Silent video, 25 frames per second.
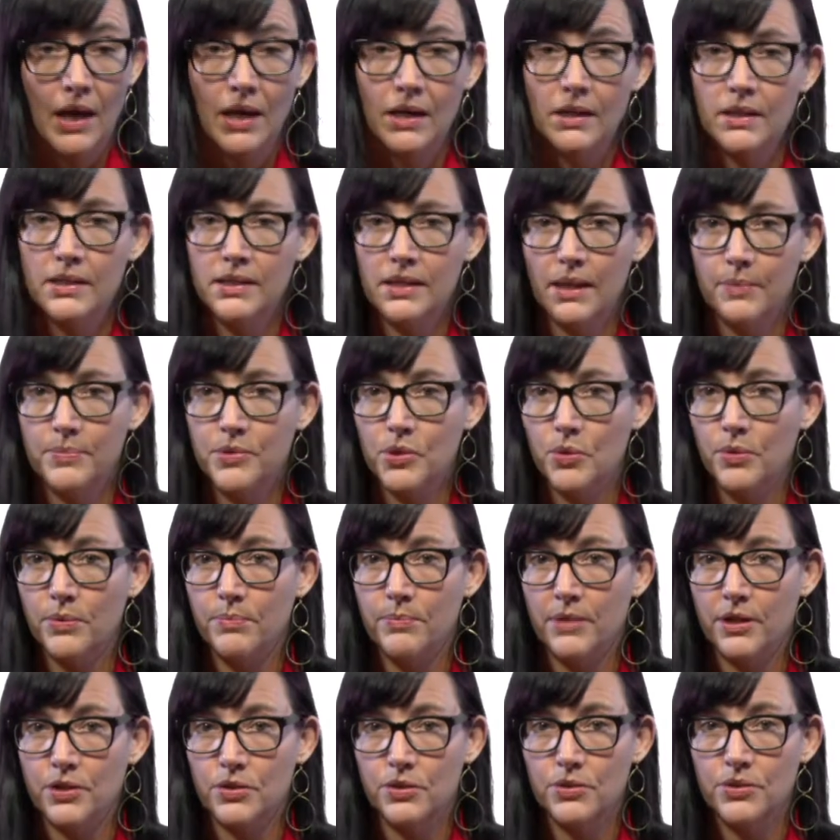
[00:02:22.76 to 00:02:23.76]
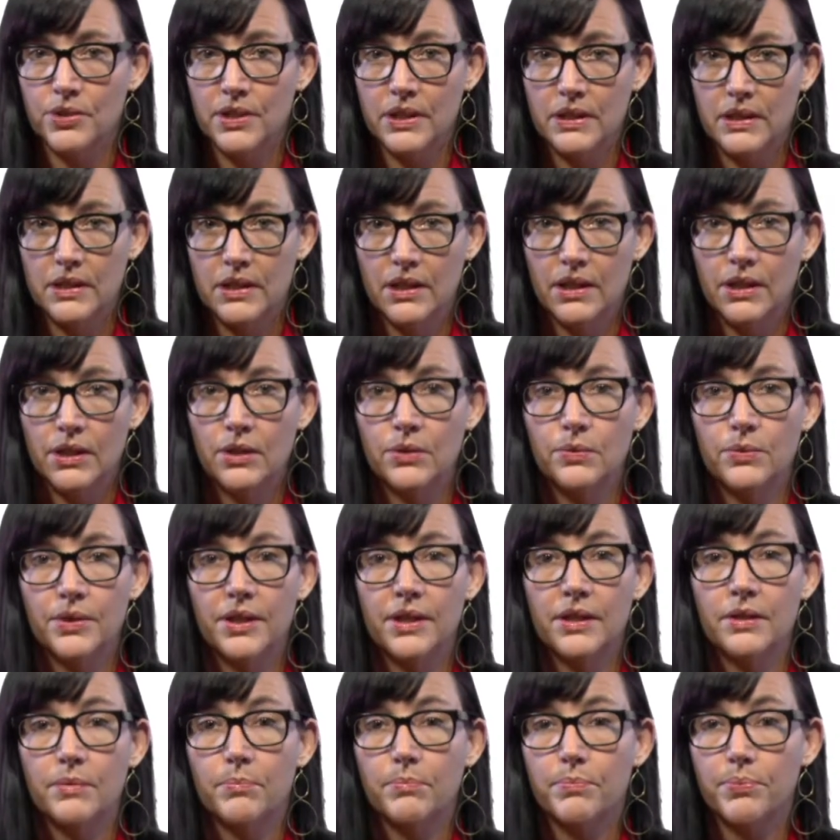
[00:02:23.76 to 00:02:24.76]
Subsequent measures continue
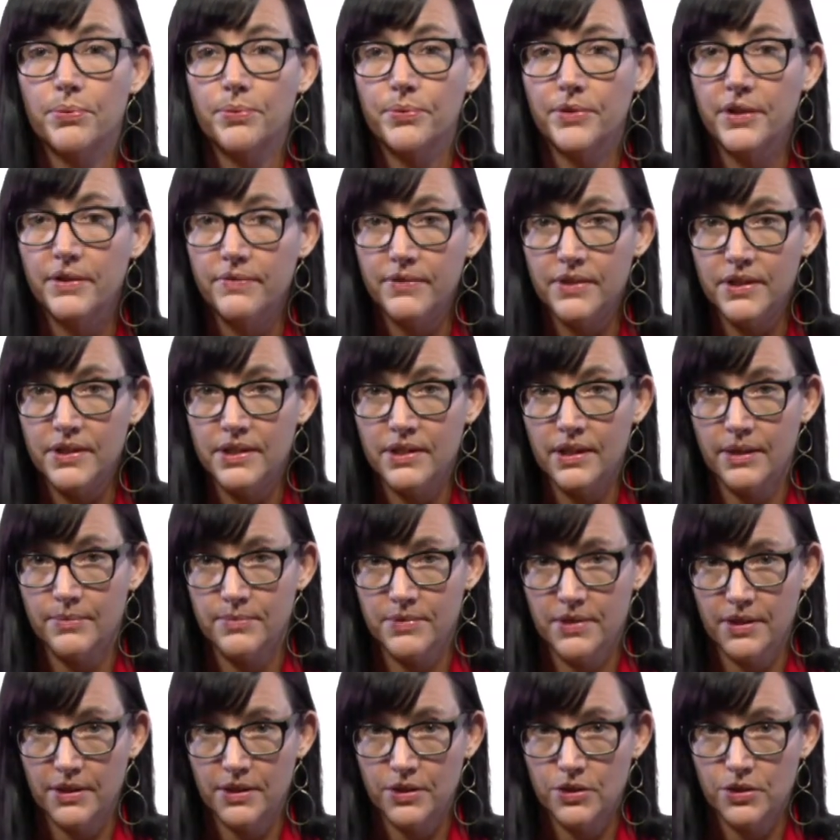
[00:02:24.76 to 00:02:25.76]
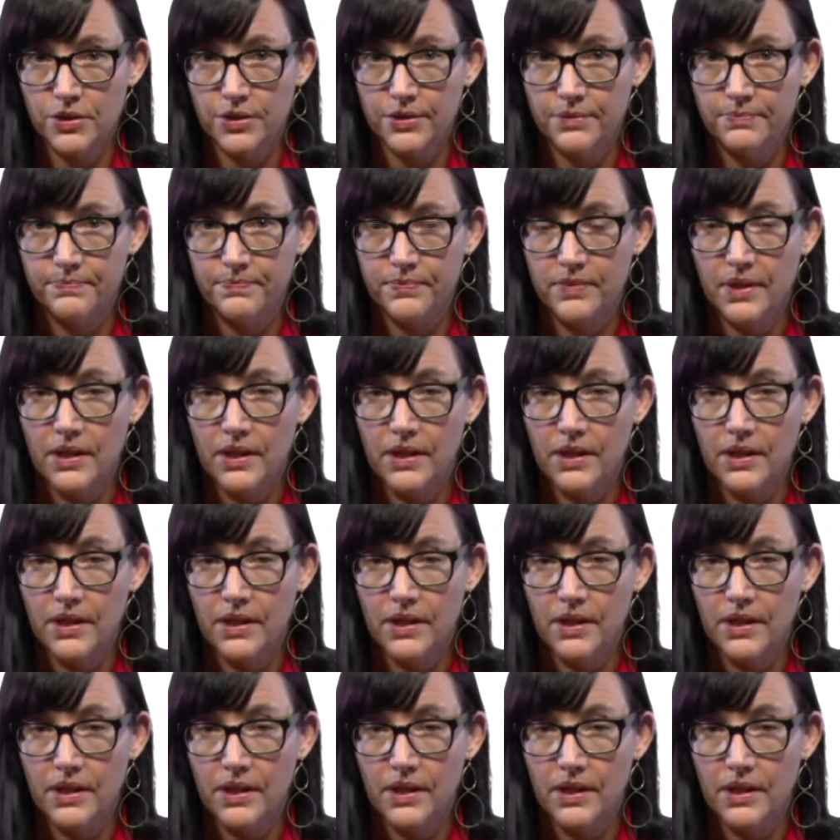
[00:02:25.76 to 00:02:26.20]
in the previous time signature